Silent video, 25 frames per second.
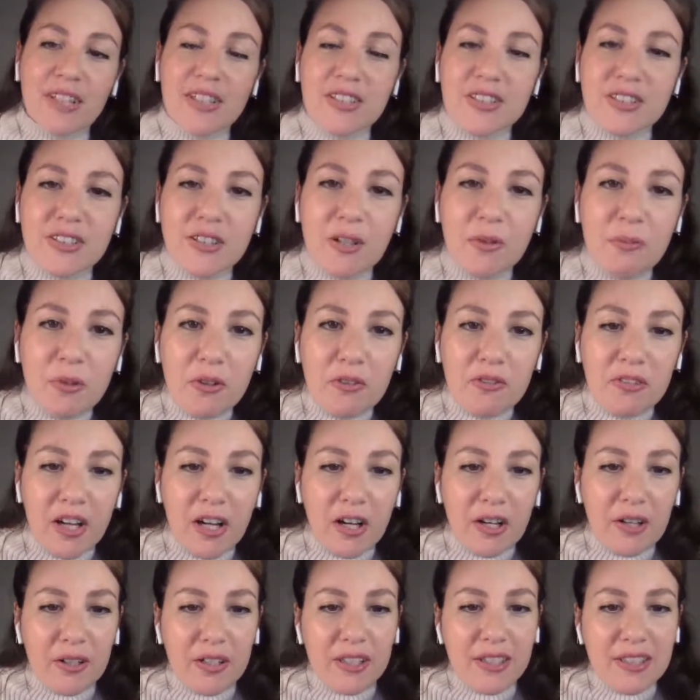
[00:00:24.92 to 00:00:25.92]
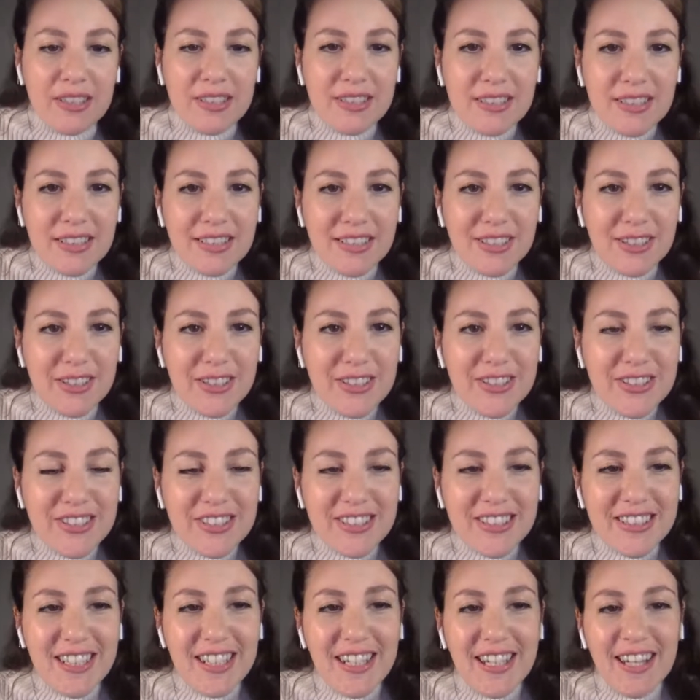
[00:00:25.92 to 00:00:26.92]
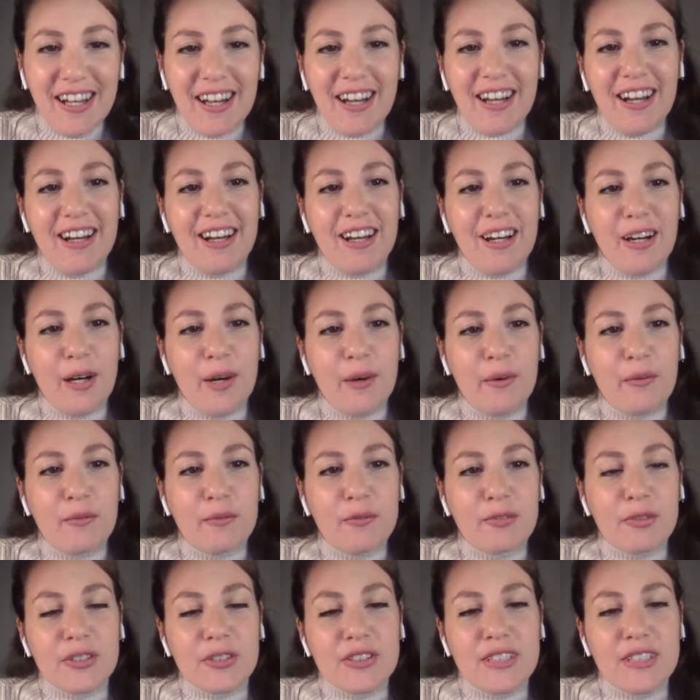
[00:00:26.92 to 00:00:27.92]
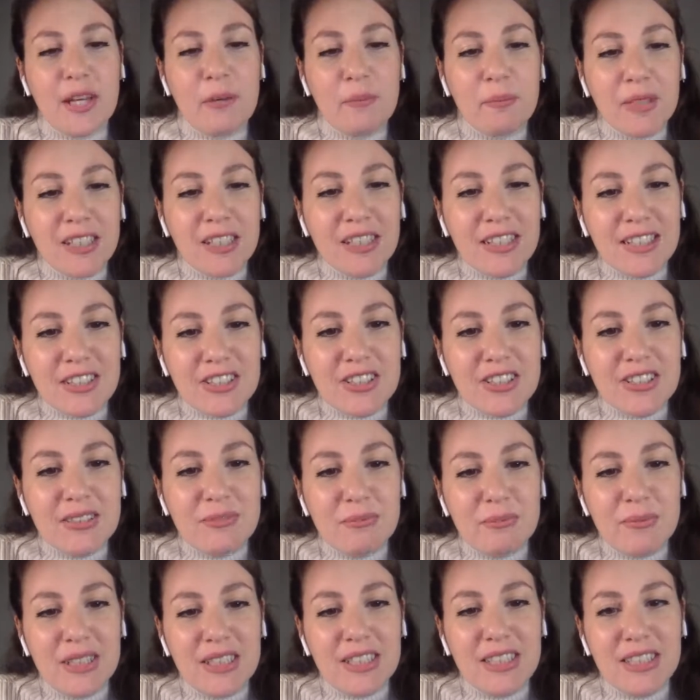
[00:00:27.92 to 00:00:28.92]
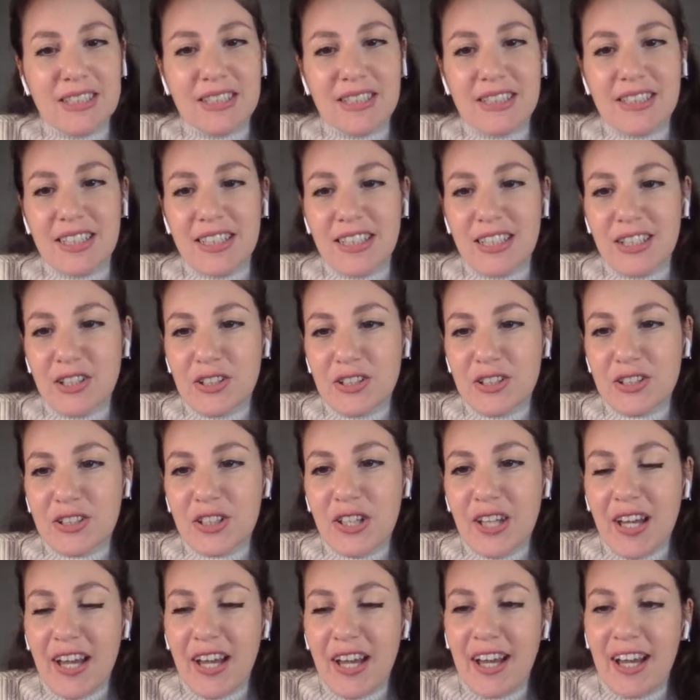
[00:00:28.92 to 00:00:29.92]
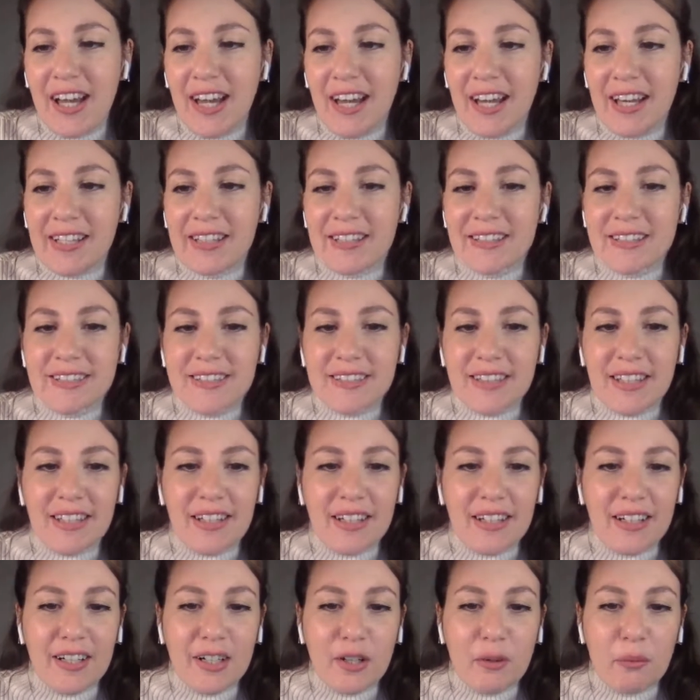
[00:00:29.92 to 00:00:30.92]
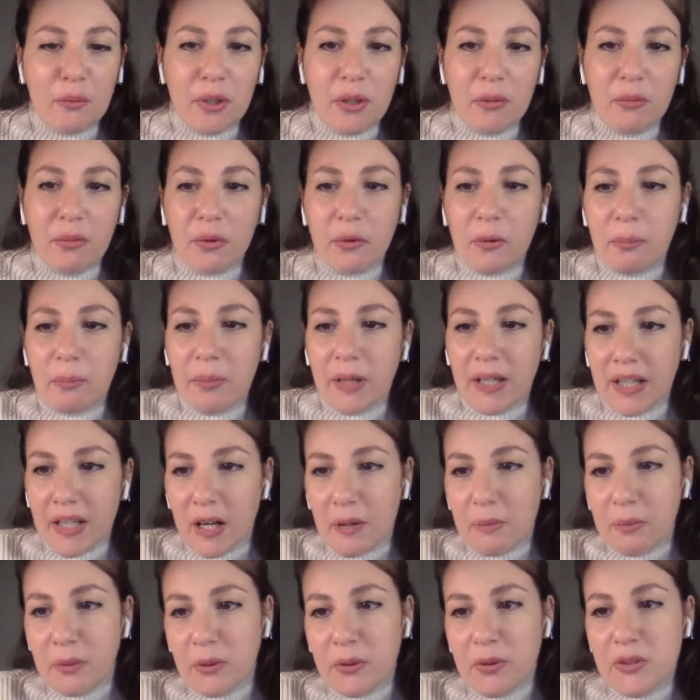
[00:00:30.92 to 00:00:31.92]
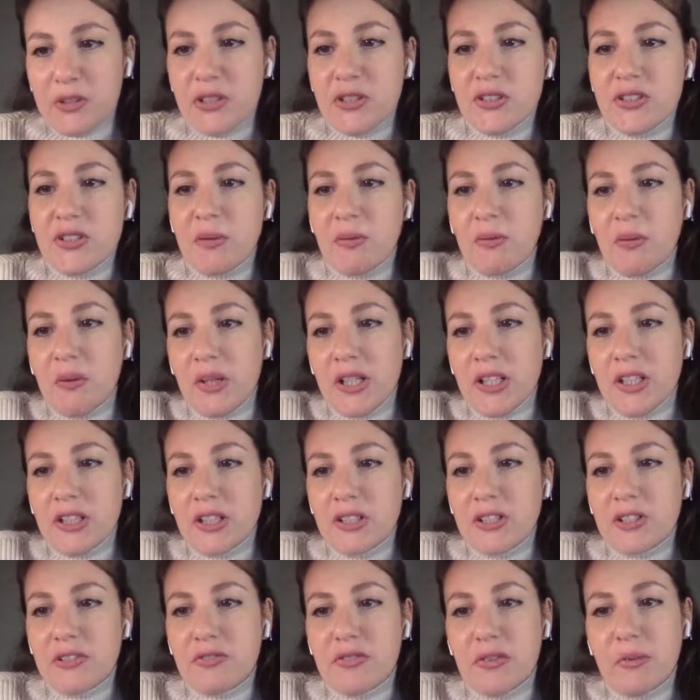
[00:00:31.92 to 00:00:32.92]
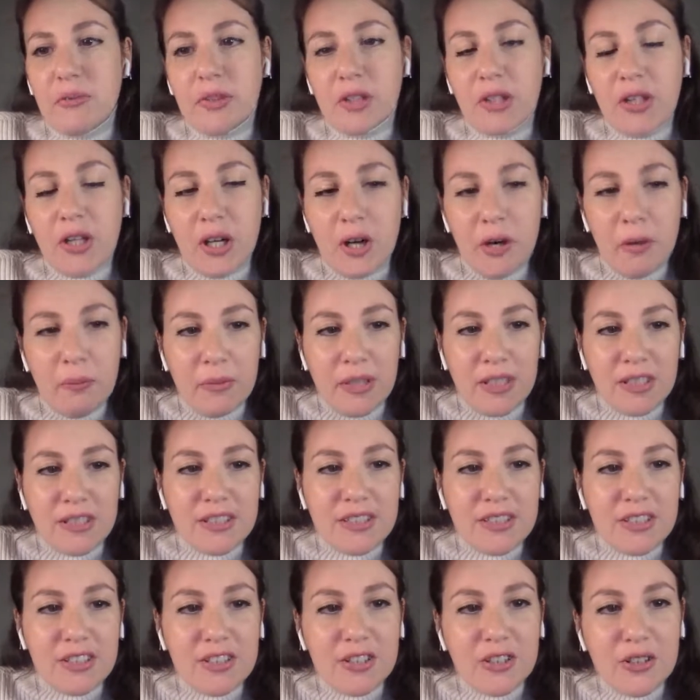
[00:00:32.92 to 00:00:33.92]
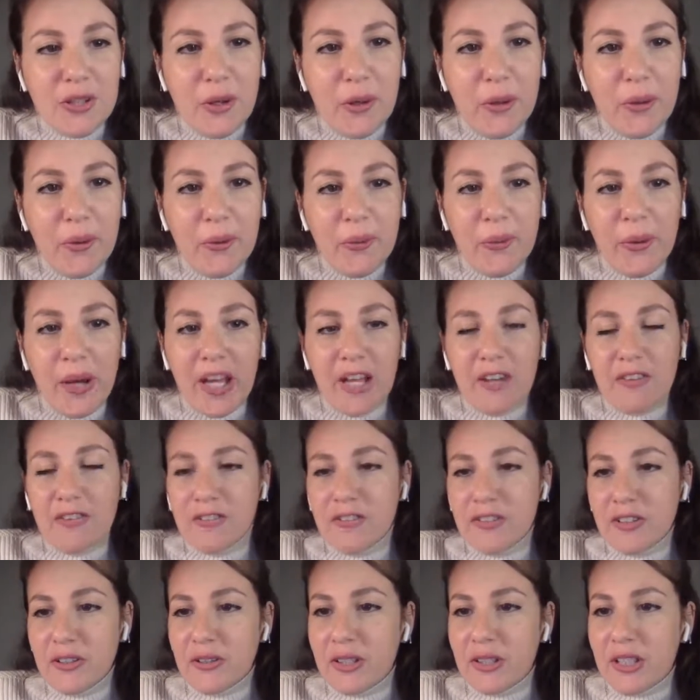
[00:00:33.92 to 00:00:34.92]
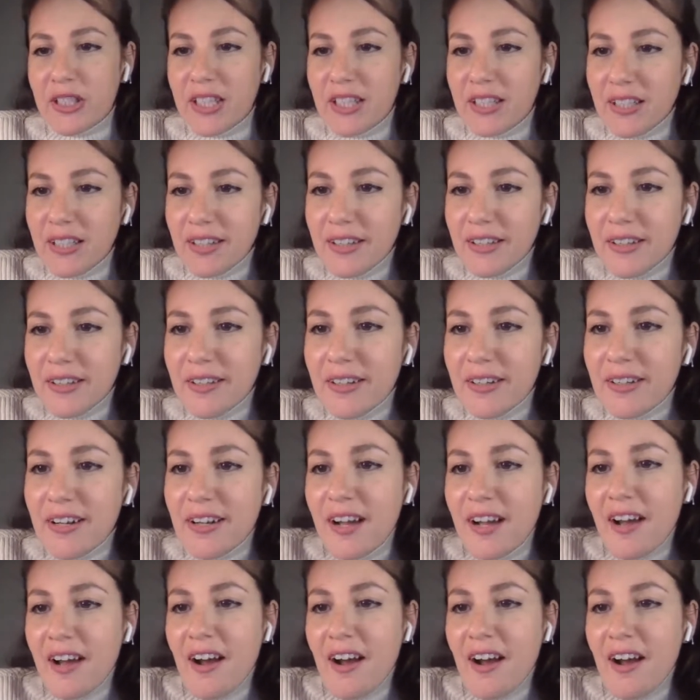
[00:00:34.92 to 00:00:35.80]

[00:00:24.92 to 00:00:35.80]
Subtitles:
some of our listeners for 10 minutes each, and we will pick up also some questions from the comments. So if you're here,